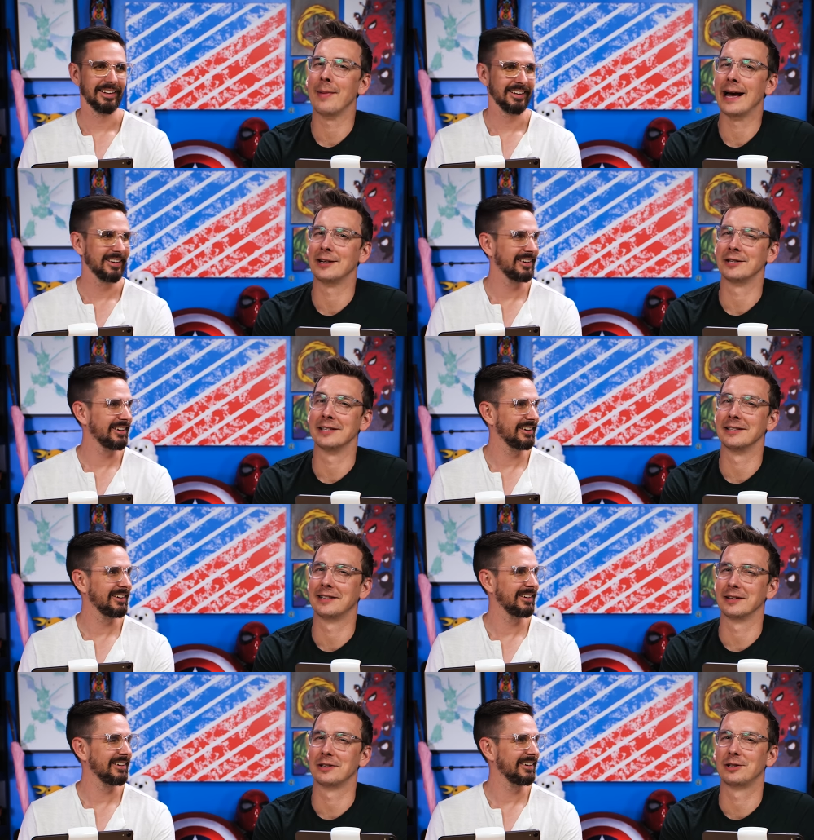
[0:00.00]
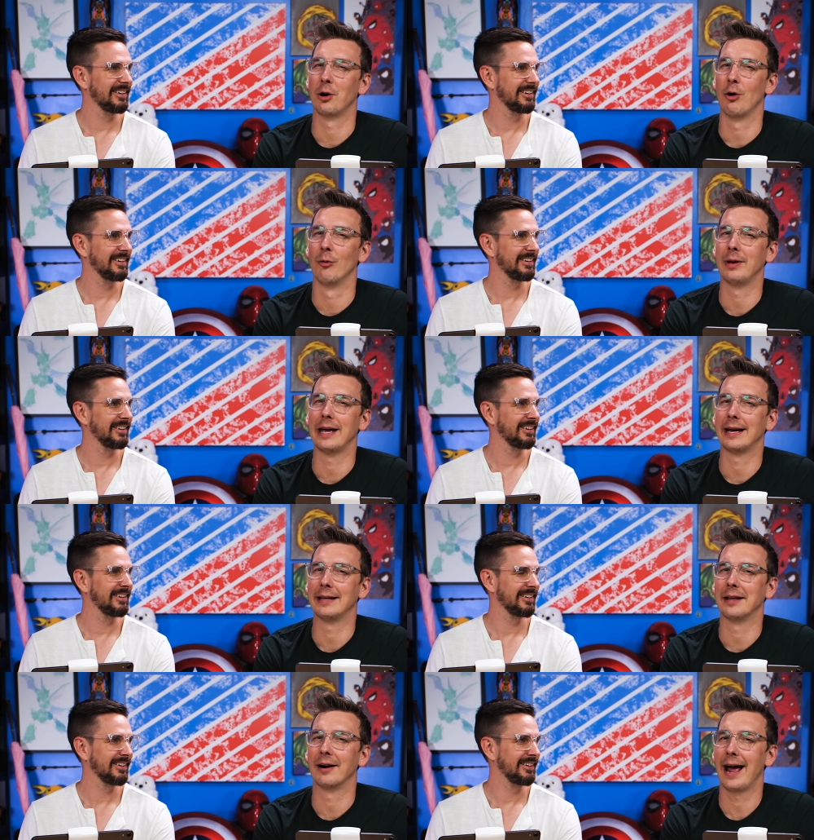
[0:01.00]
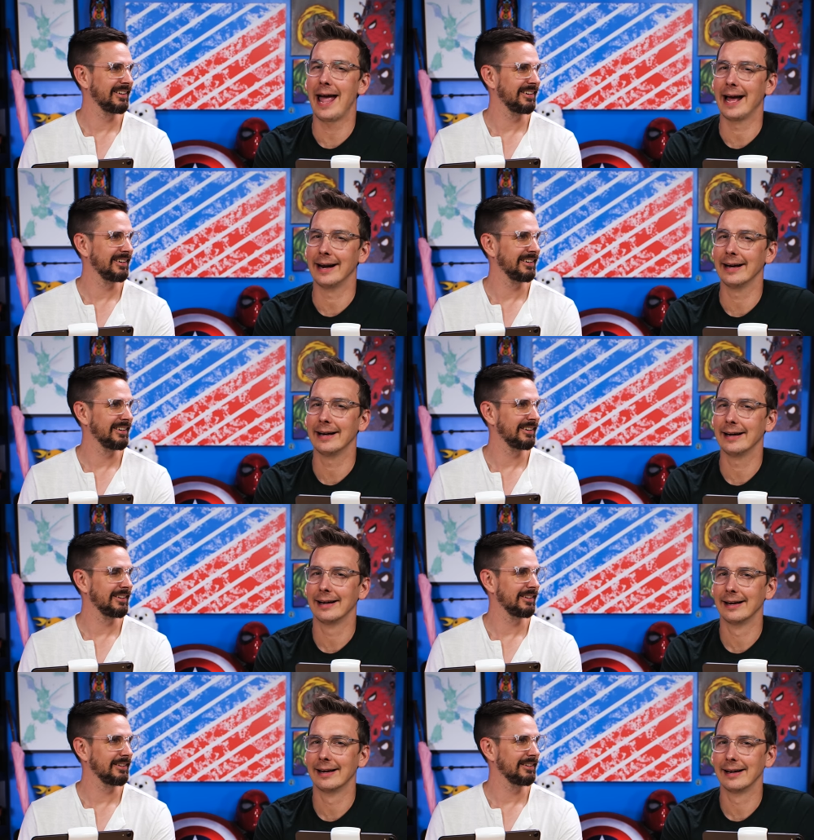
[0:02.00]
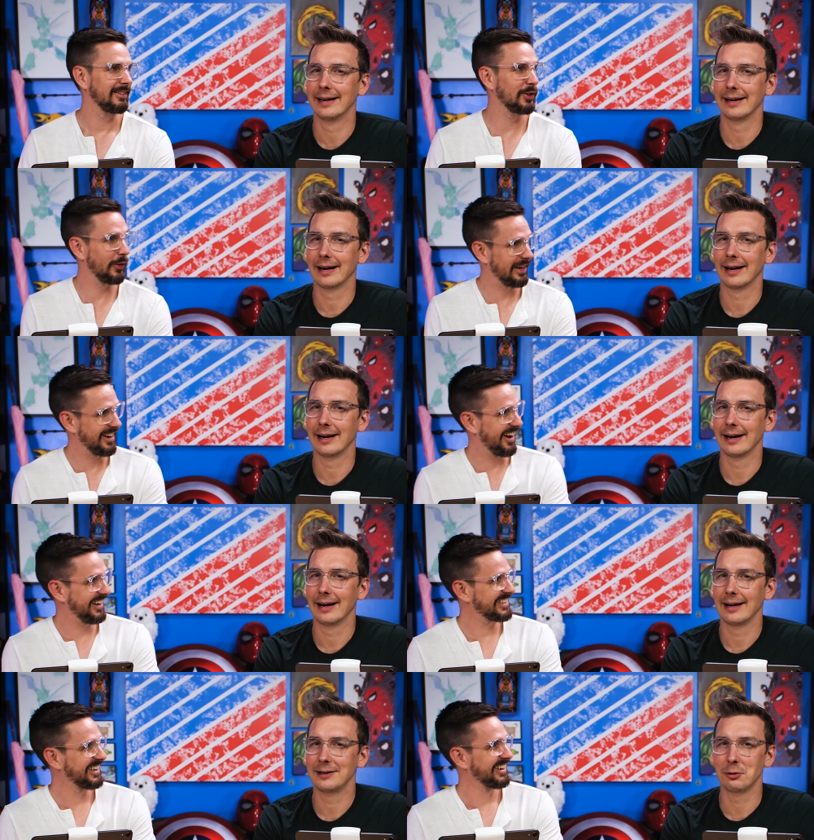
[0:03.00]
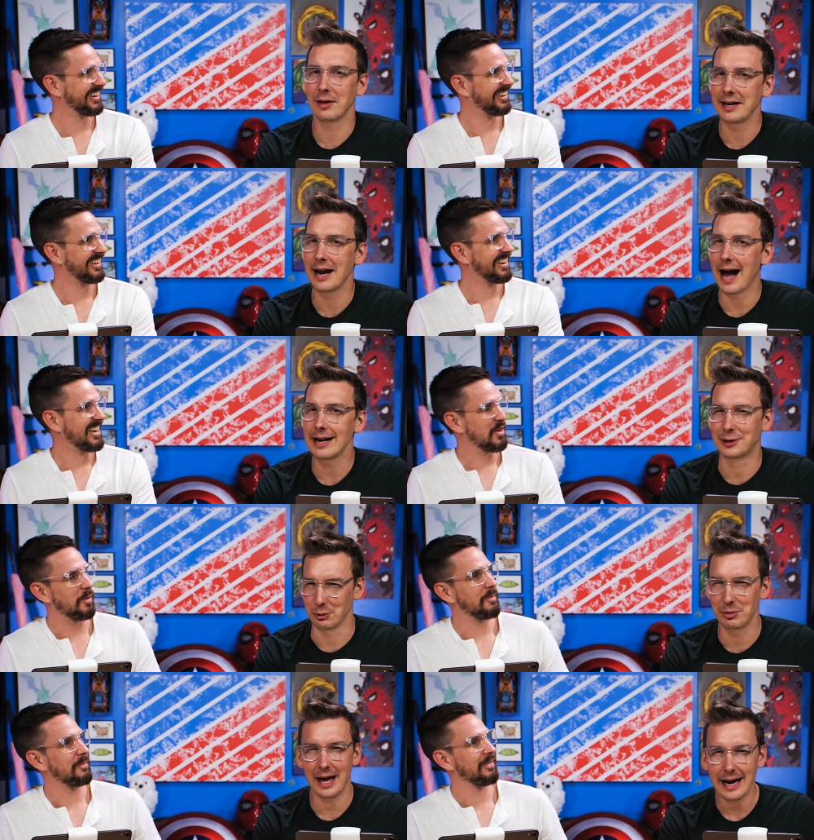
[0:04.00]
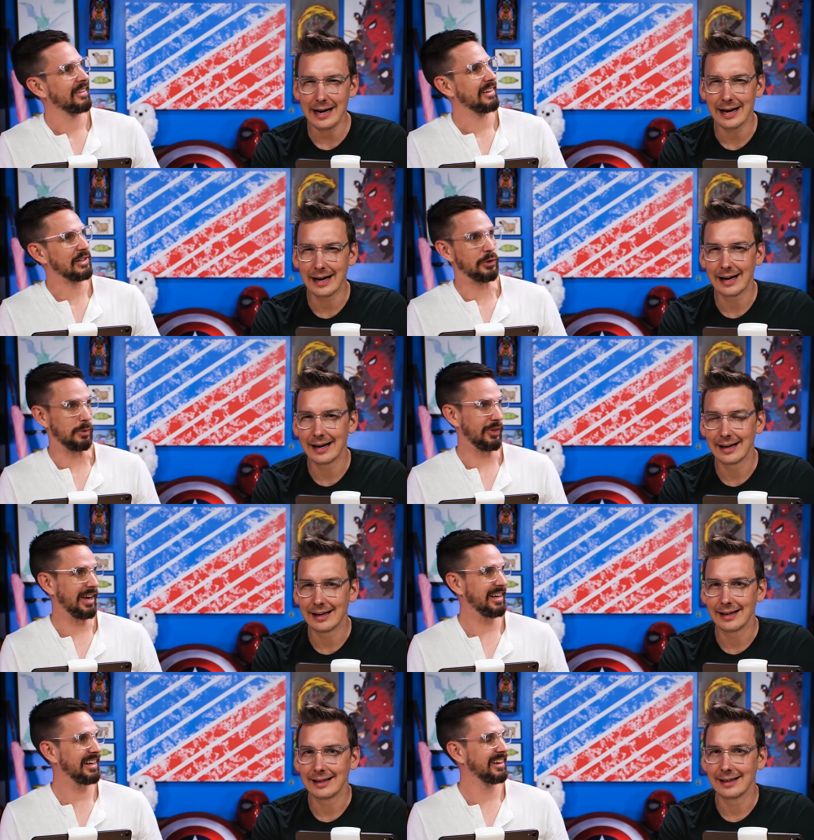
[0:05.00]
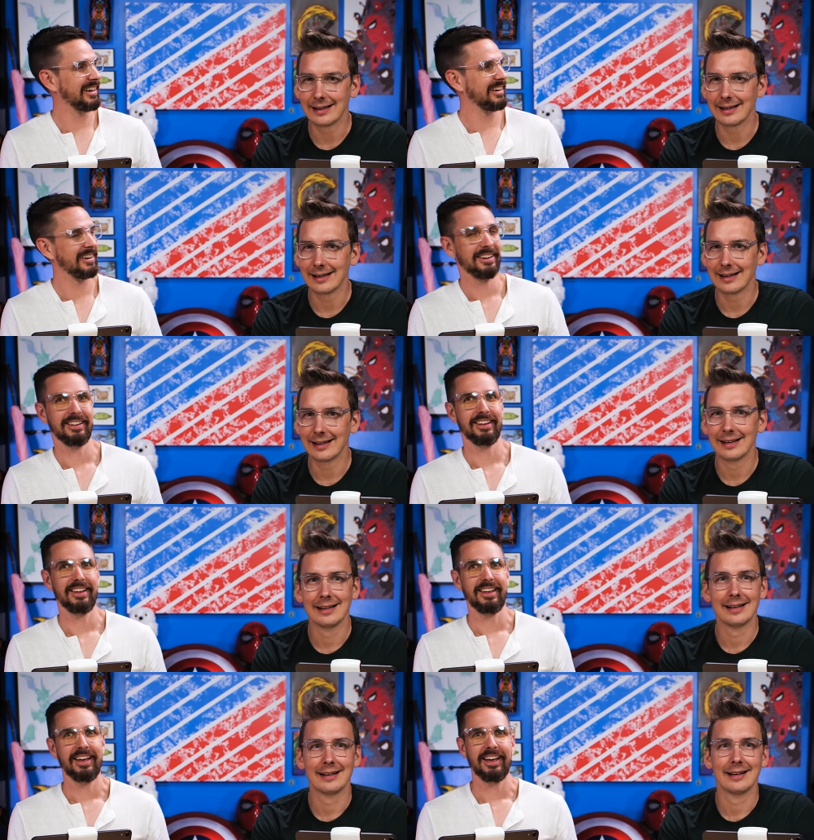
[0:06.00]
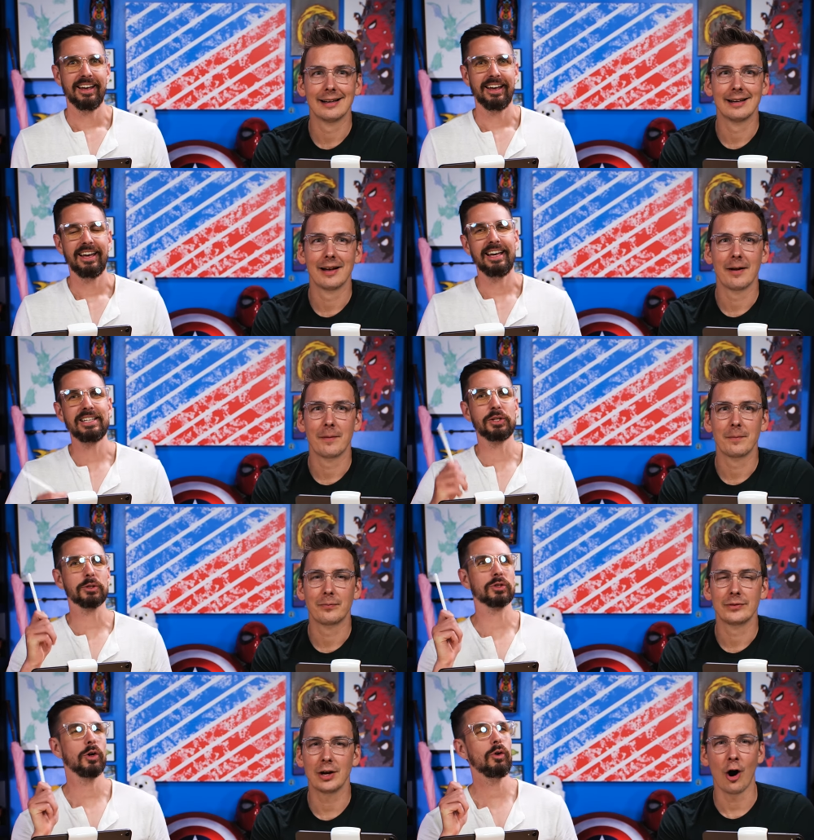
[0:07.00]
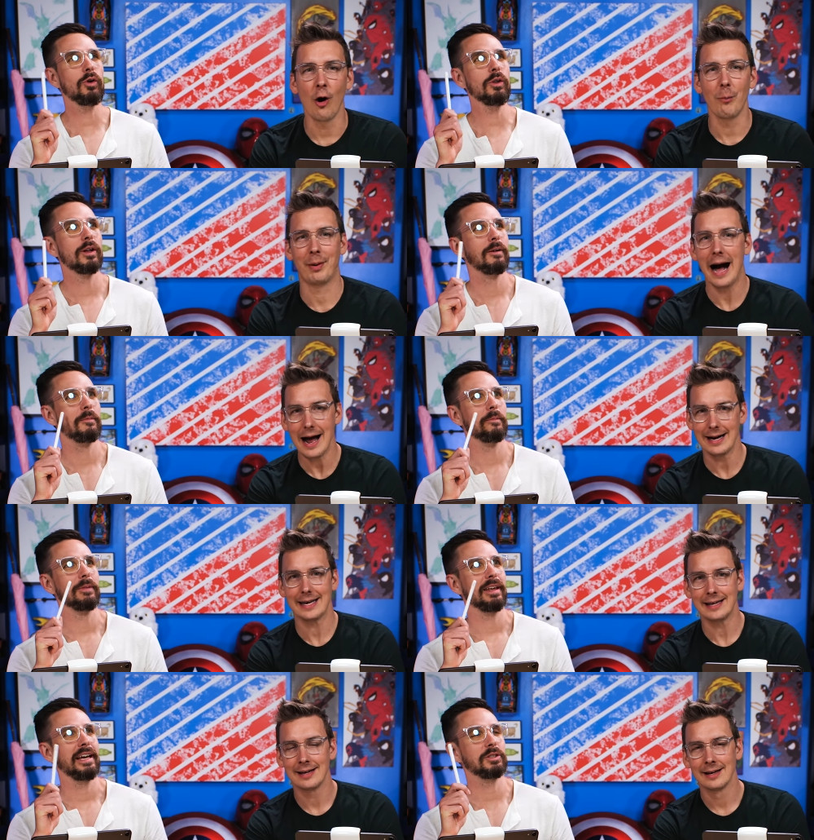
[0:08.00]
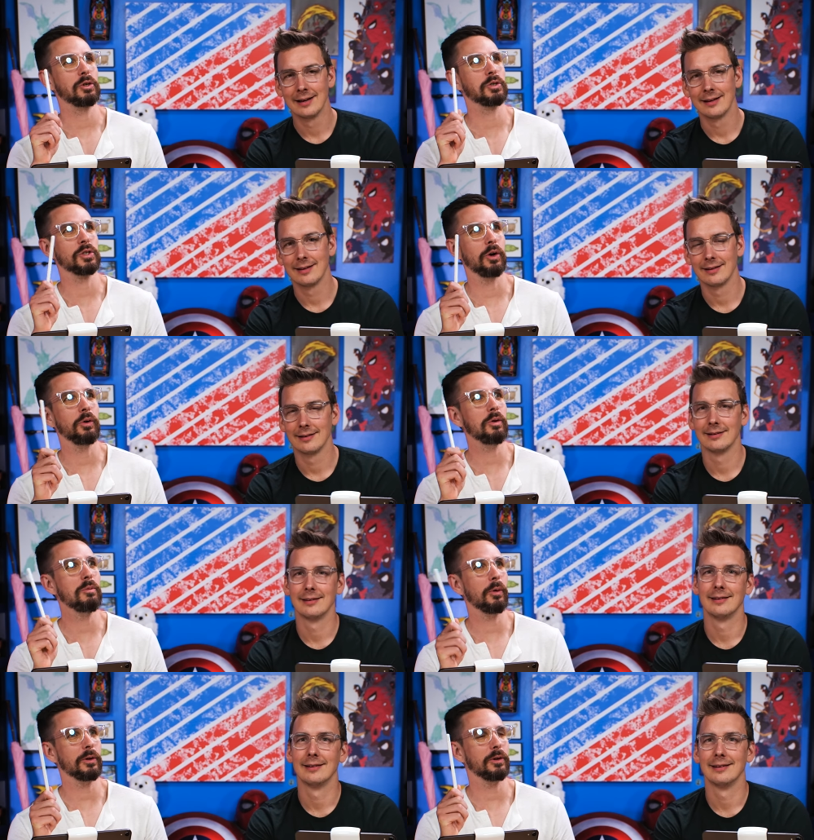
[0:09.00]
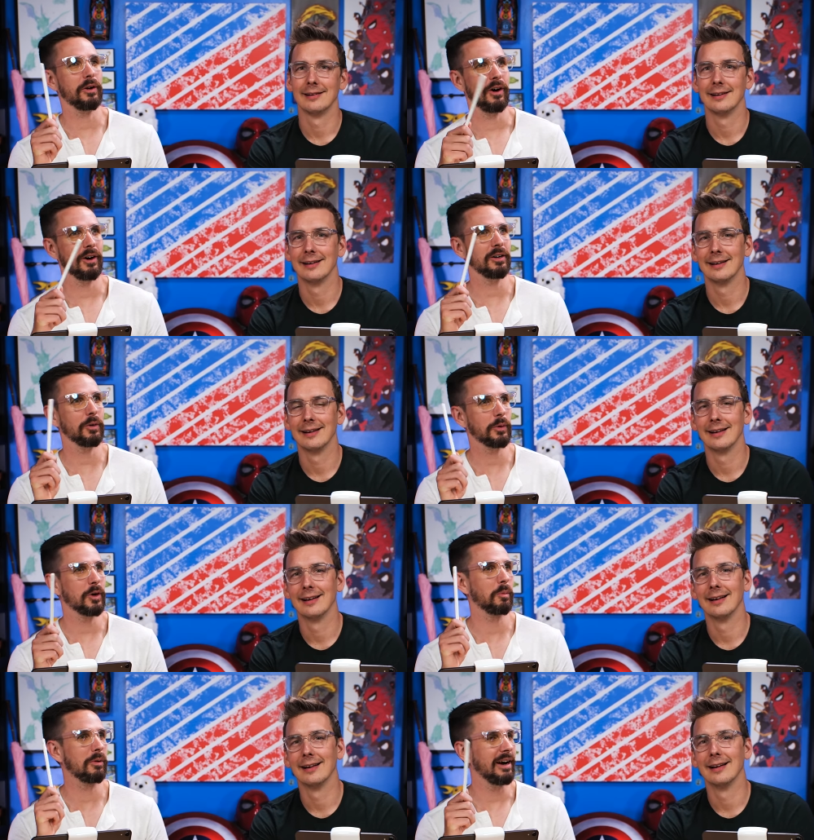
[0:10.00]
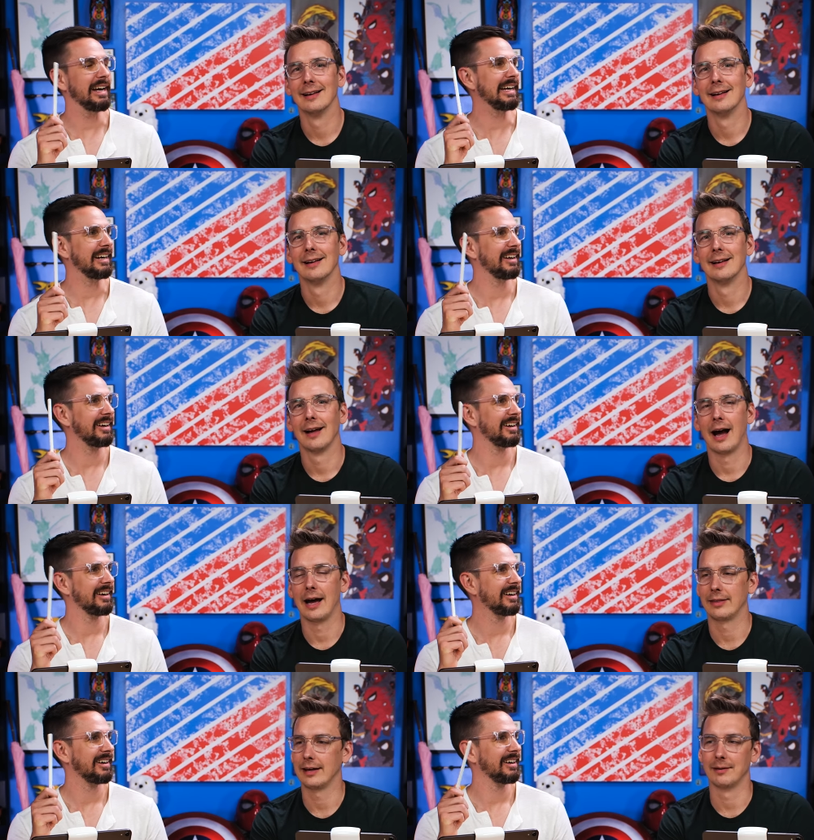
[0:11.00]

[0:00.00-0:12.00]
Speaker 1: imagines their soul being in their head. Do they not? Do they not? Do they? Do they?
Speaker 2: Your soul's just like your whole body. Is your soul your whole body? Yeah. Is your soul more your I mean, heart? maybe in your, brain? heart, but like kind